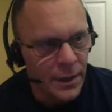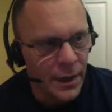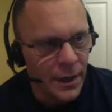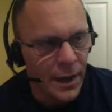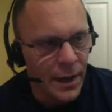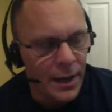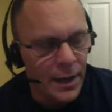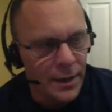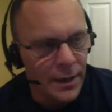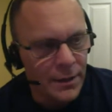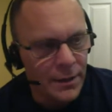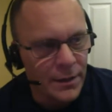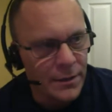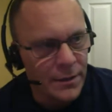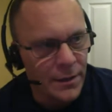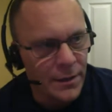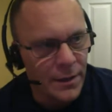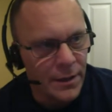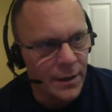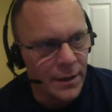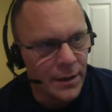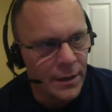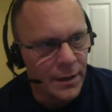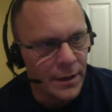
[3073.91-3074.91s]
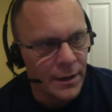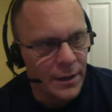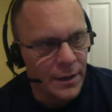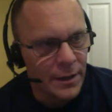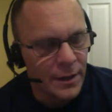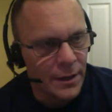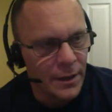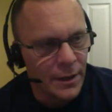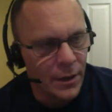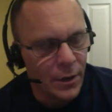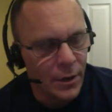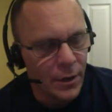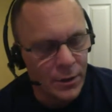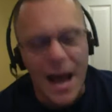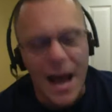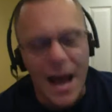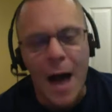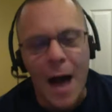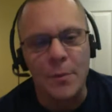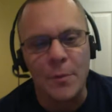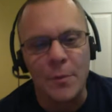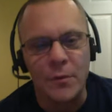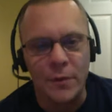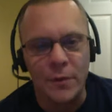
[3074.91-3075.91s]
and on
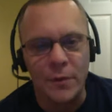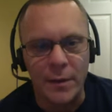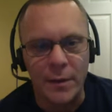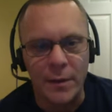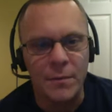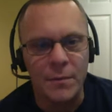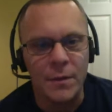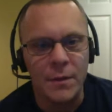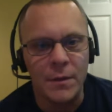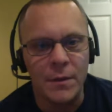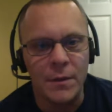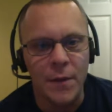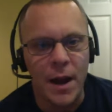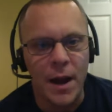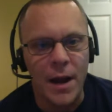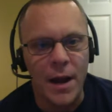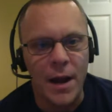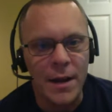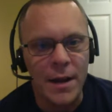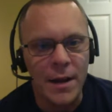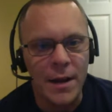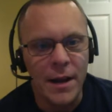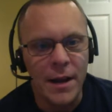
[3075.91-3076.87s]
top of him, right?